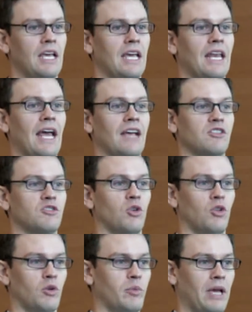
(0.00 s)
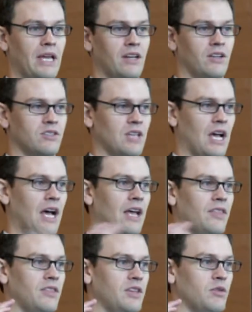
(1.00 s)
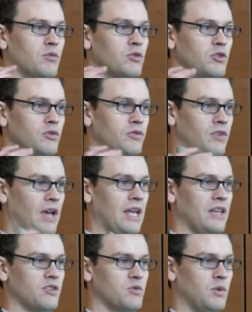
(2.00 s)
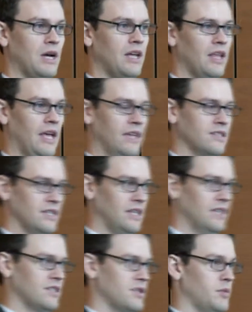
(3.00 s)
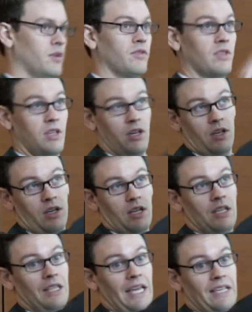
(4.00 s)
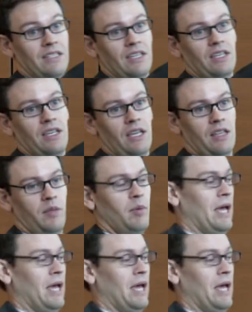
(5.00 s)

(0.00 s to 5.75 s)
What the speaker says: It has solar panels on the roof, and as well as in some of the glazing in the